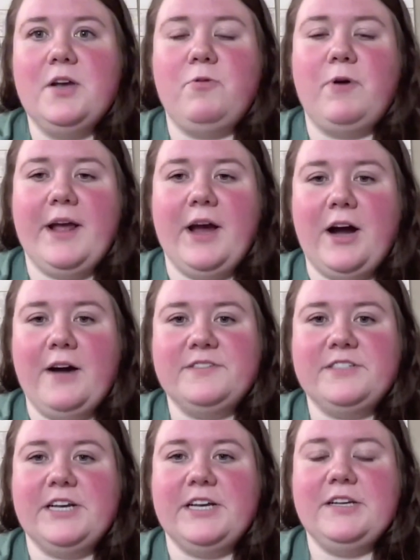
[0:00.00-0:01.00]
quite
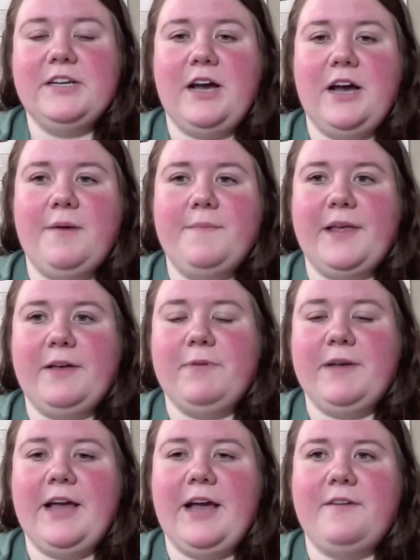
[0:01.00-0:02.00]
often. Like
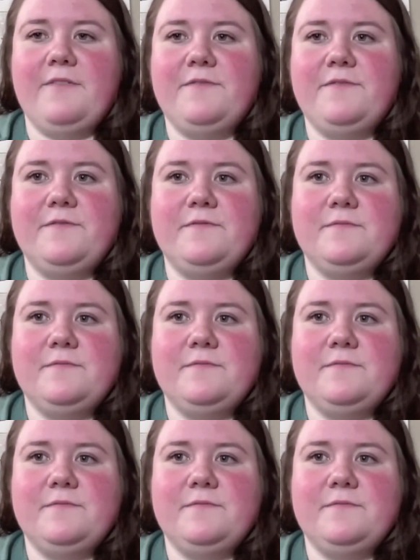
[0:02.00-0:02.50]
we have,